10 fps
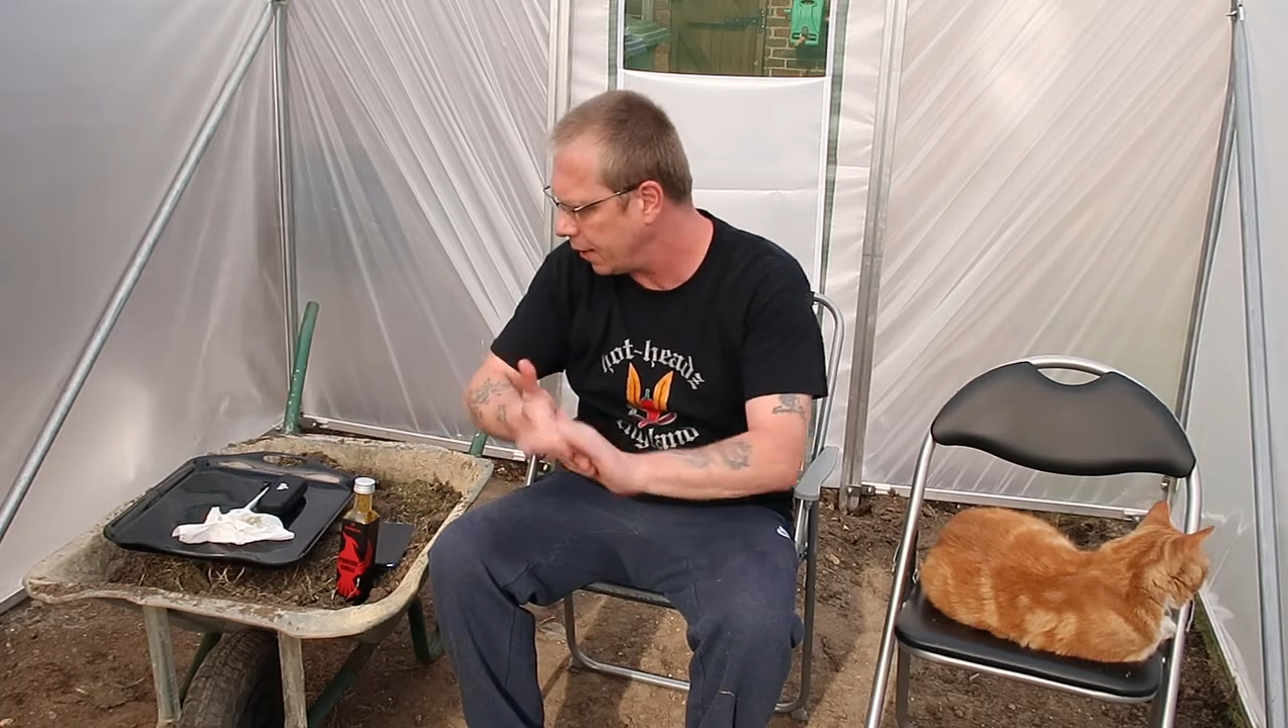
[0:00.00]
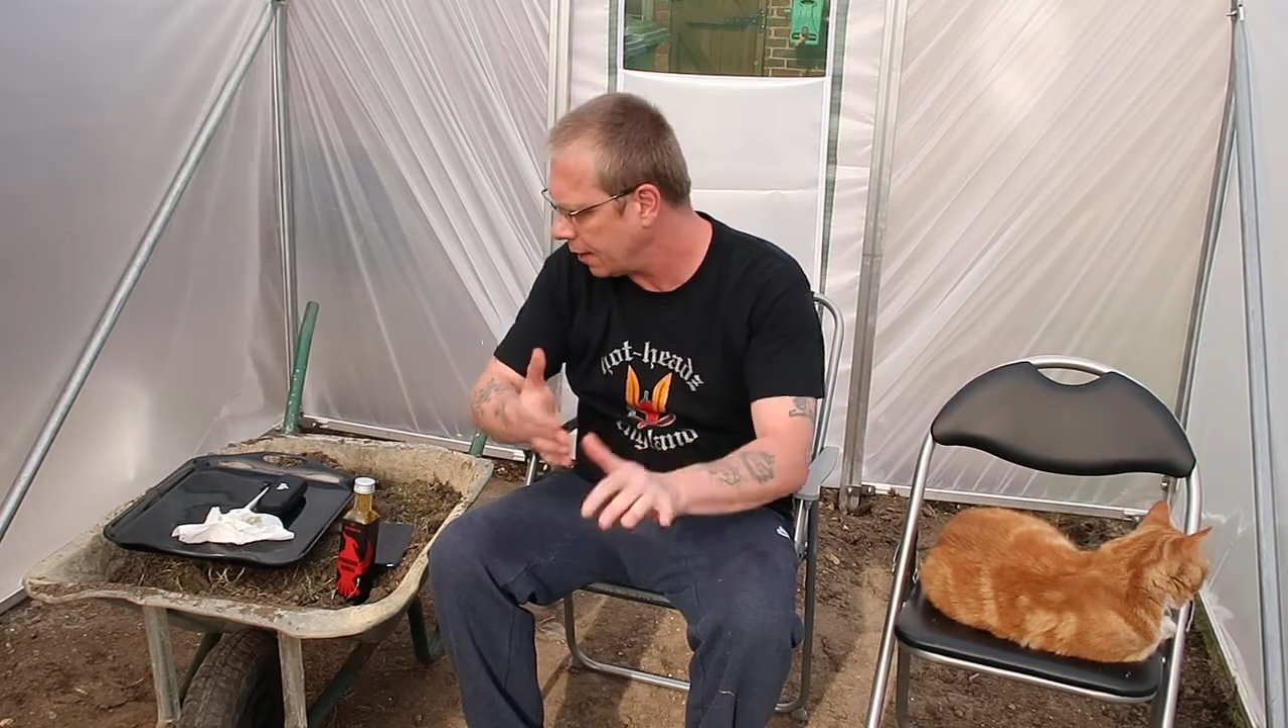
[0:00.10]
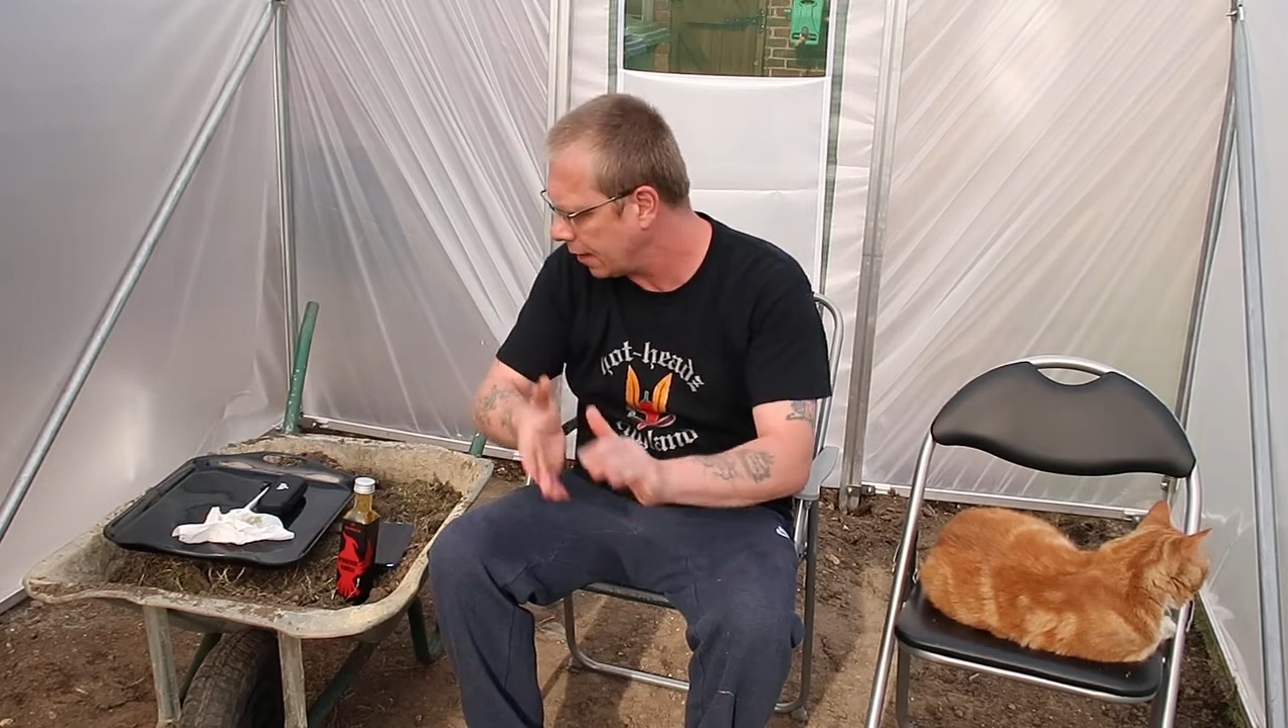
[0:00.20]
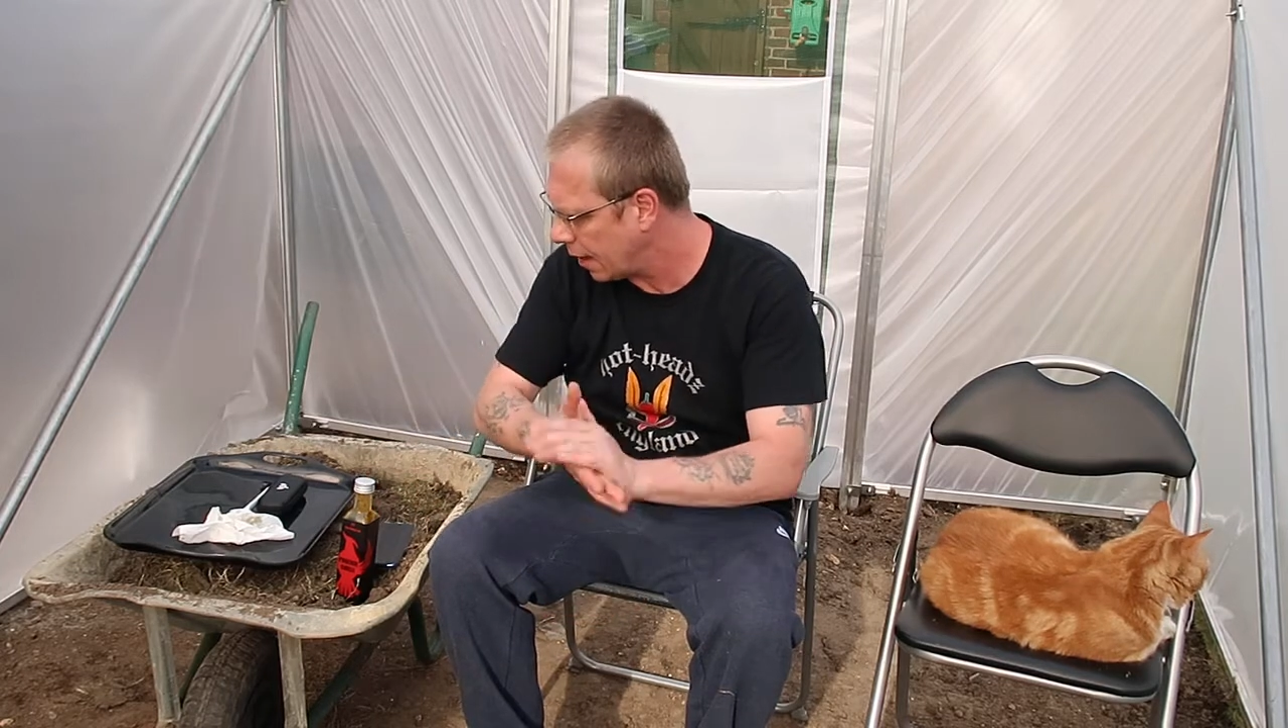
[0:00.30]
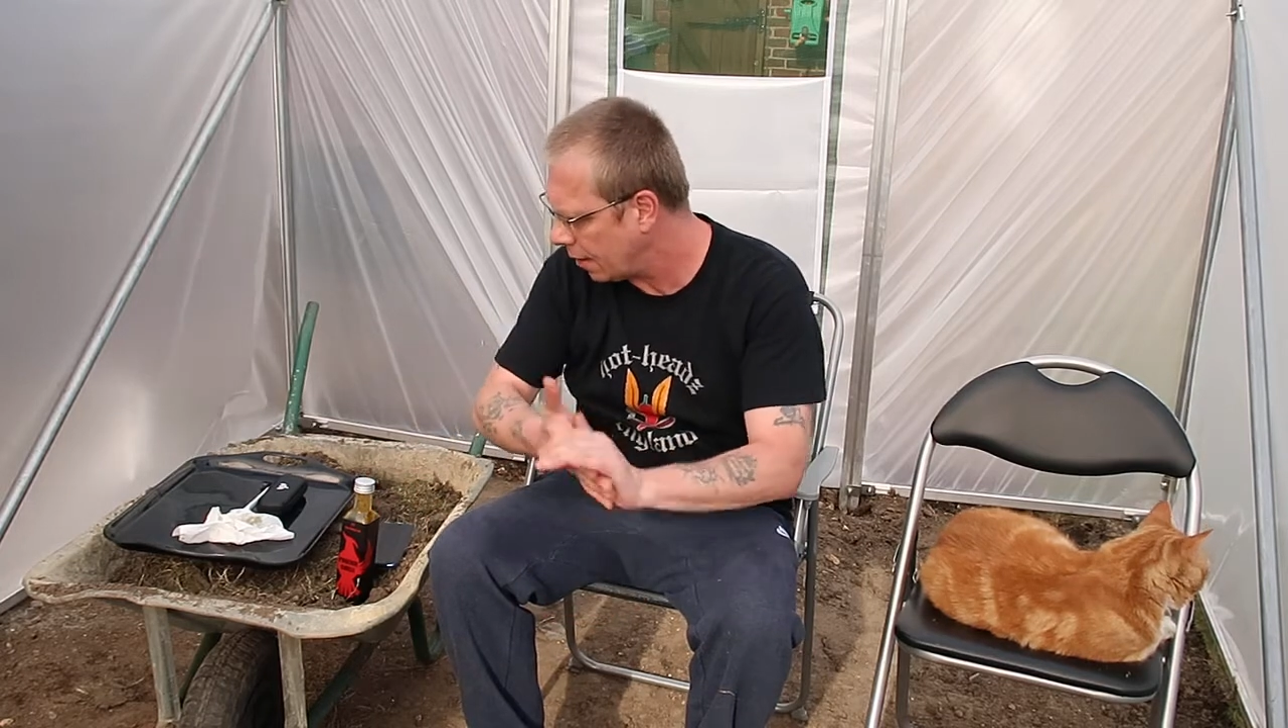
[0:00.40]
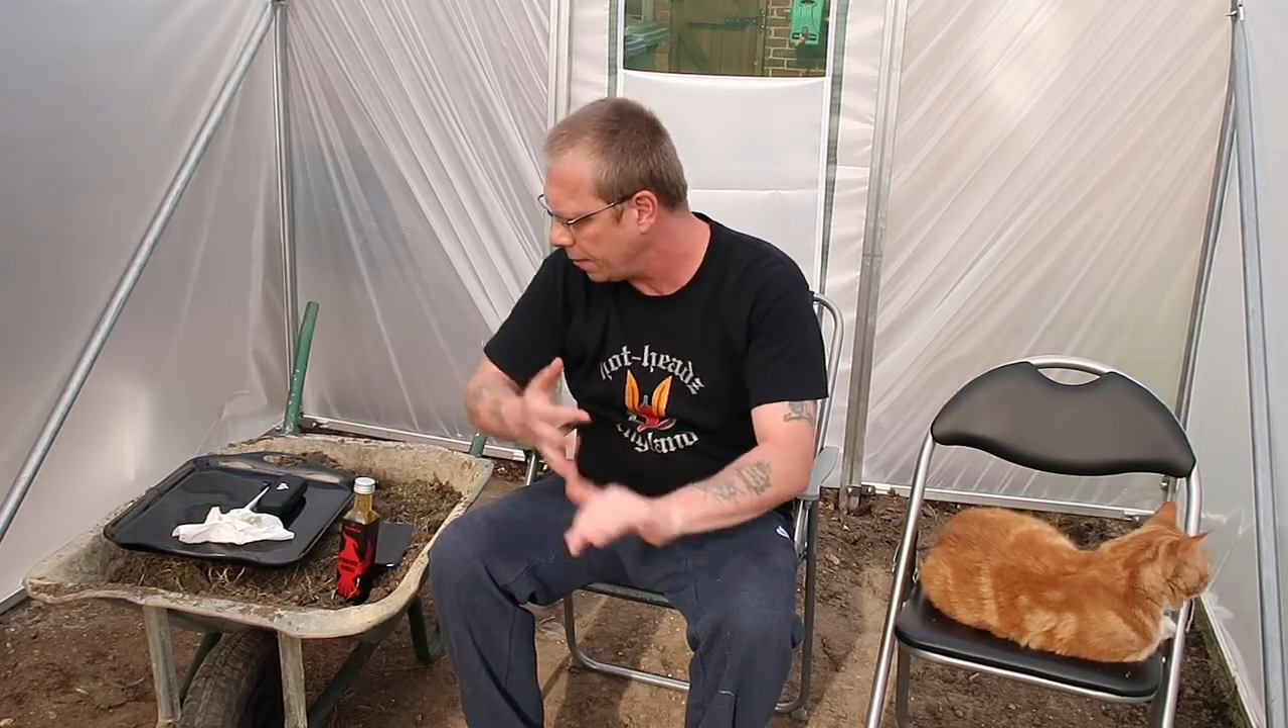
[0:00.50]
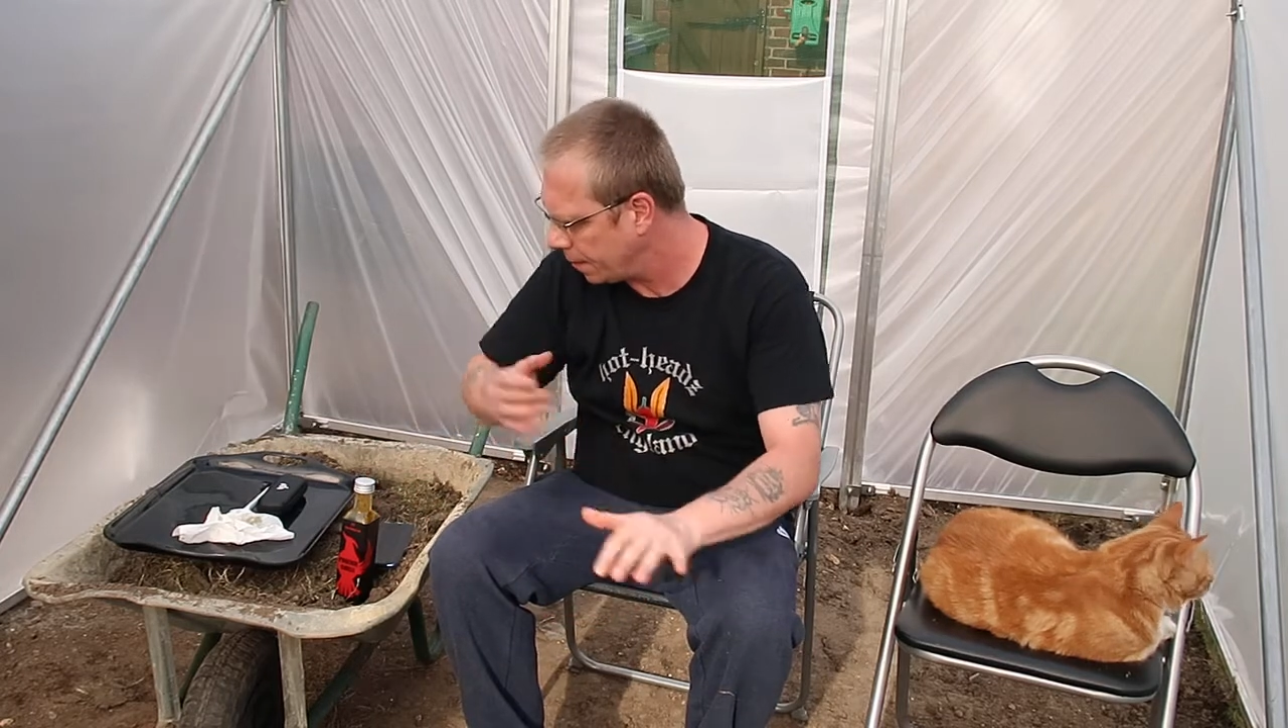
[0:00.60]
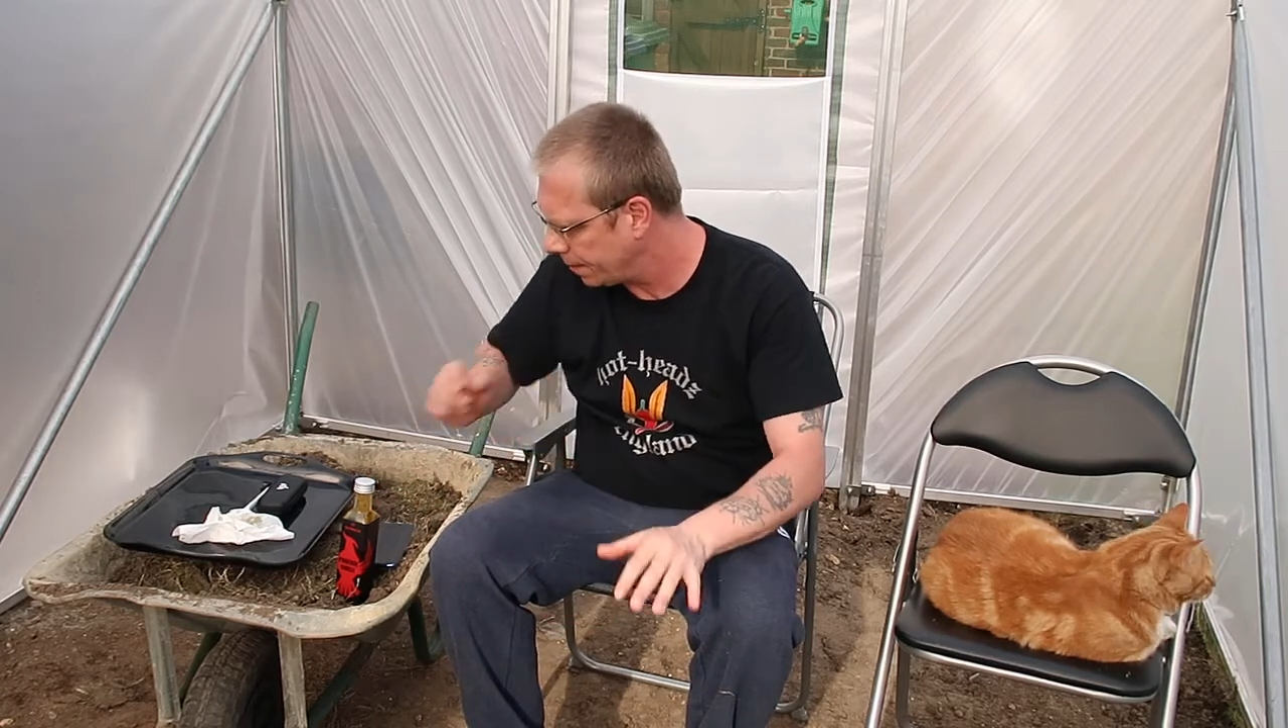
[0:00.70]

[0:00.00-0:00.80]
this a go.